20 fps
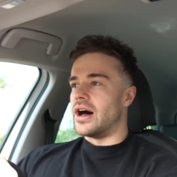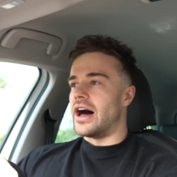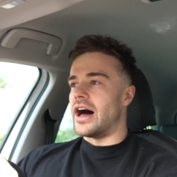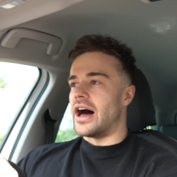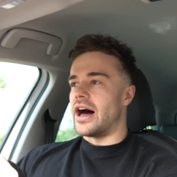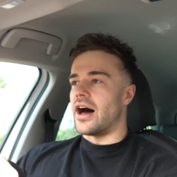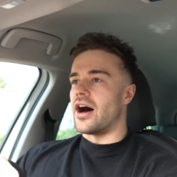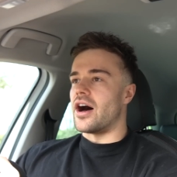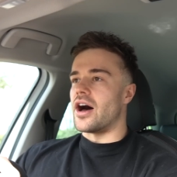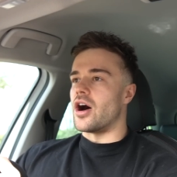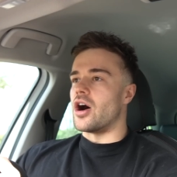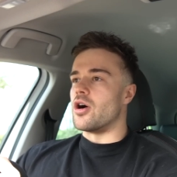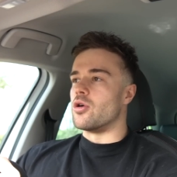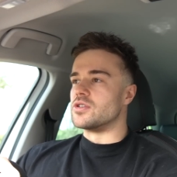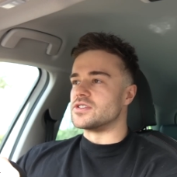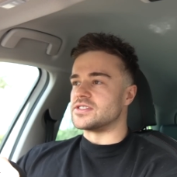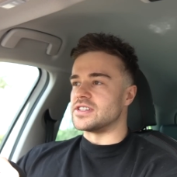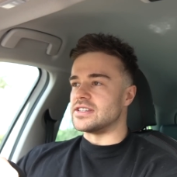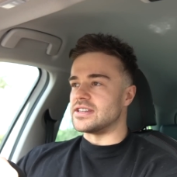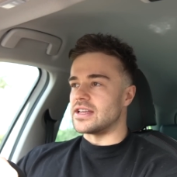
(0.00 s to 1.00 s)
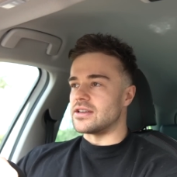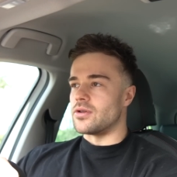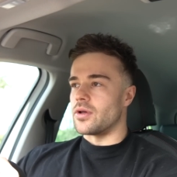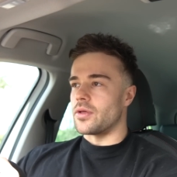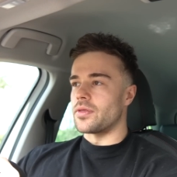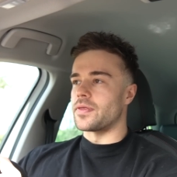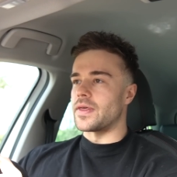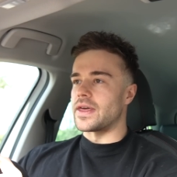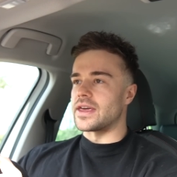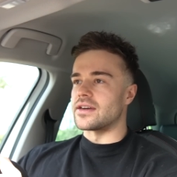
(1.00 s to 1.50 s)
Uh, I honestly did
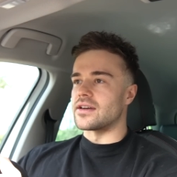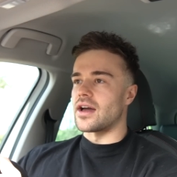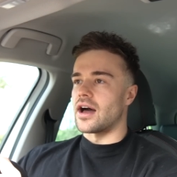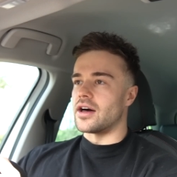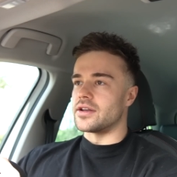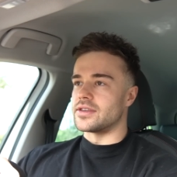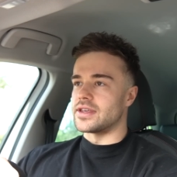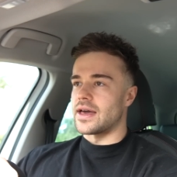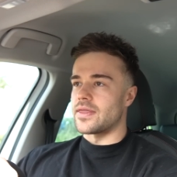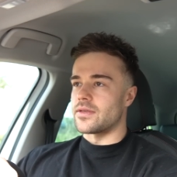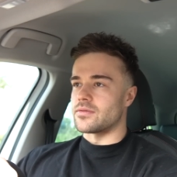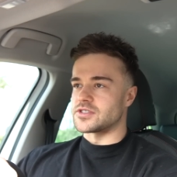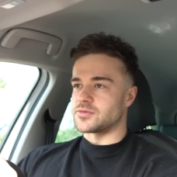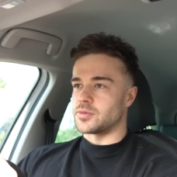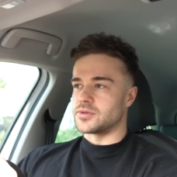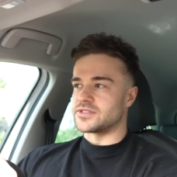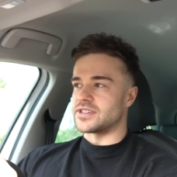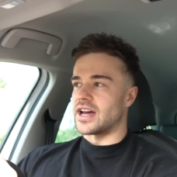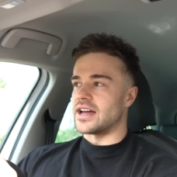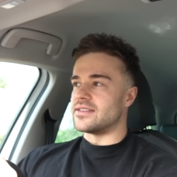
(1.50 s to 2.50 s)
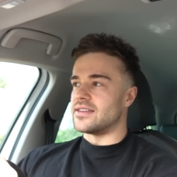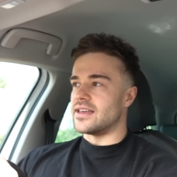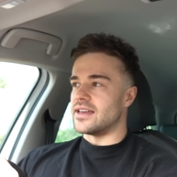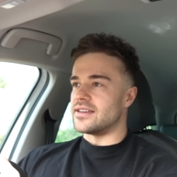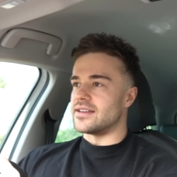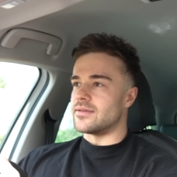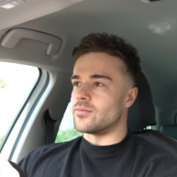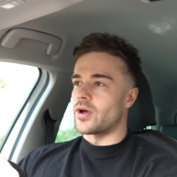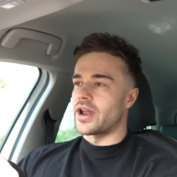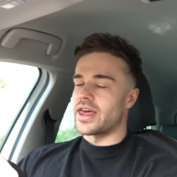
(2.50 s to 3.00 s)
not think I'd get the response that I
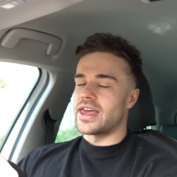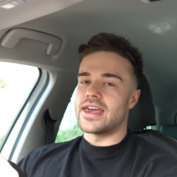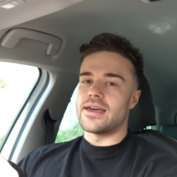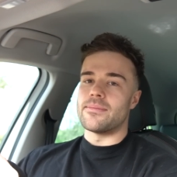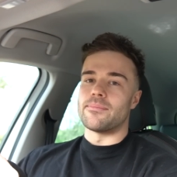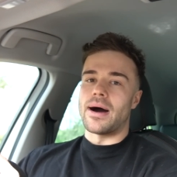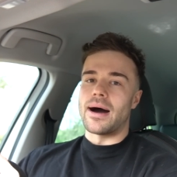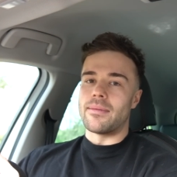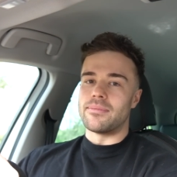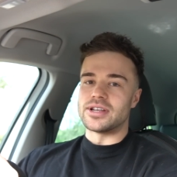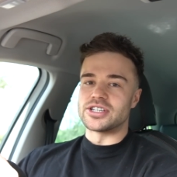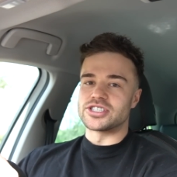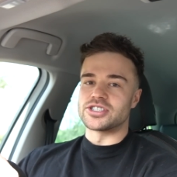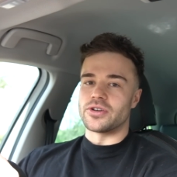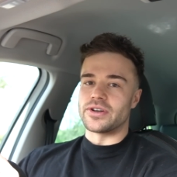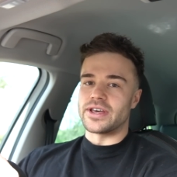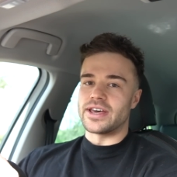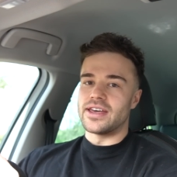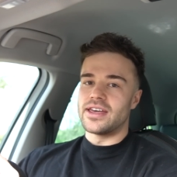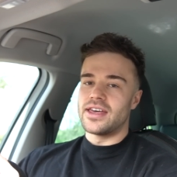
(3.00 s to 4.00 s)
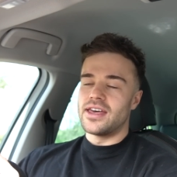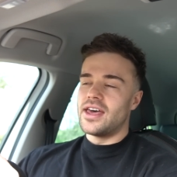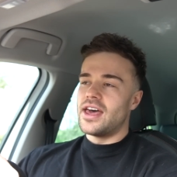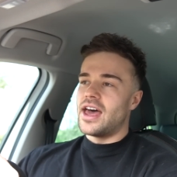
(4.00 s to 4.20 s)
did, and when I hit publish on it,